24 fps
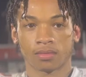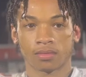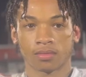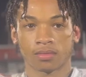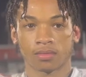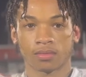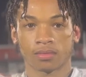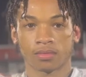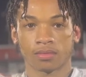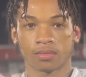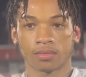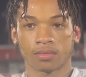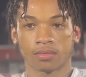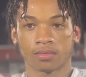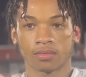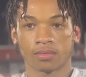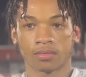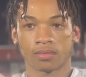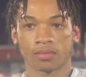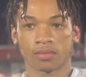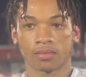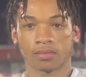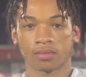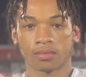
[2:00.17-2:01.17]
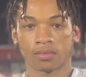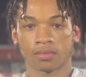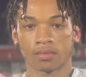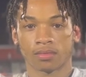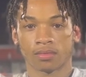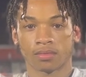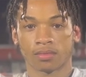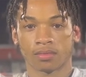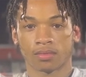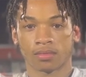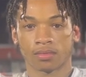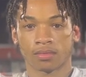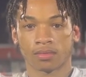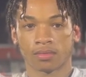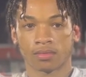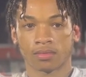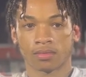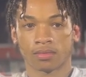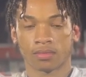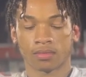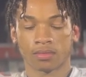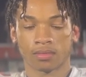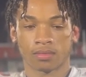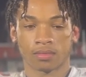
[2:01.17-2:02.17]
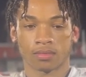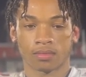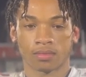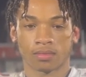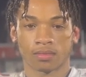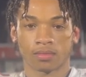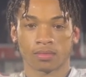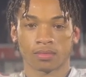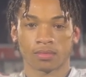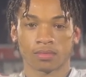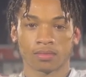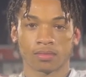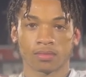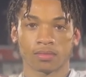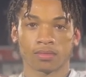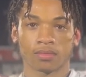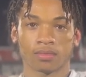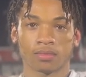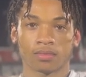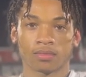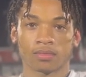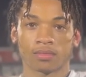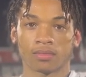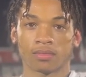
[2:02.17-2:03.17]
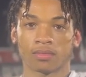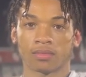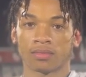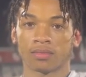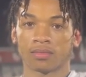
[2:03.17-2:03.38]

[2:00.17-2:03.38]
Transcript: This person isn't speaking.